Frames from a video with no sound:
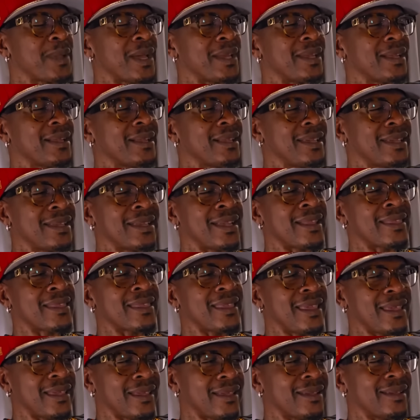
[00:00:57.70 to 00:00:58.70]
at the cleaner
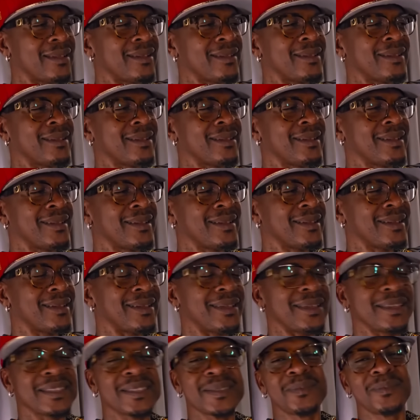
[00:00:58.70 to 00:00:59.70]
think,
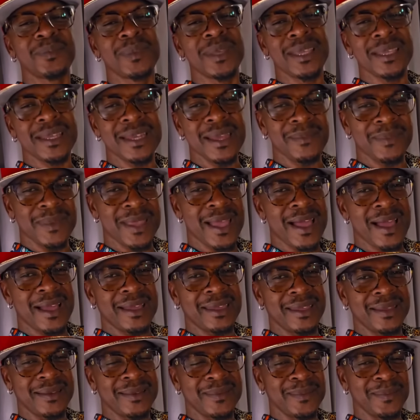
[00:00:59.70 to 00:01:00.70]
is me them
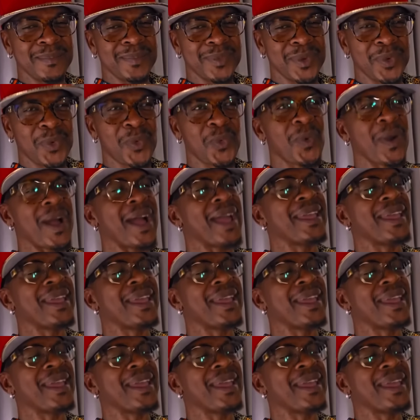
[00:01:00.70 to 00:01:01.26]
talking? Why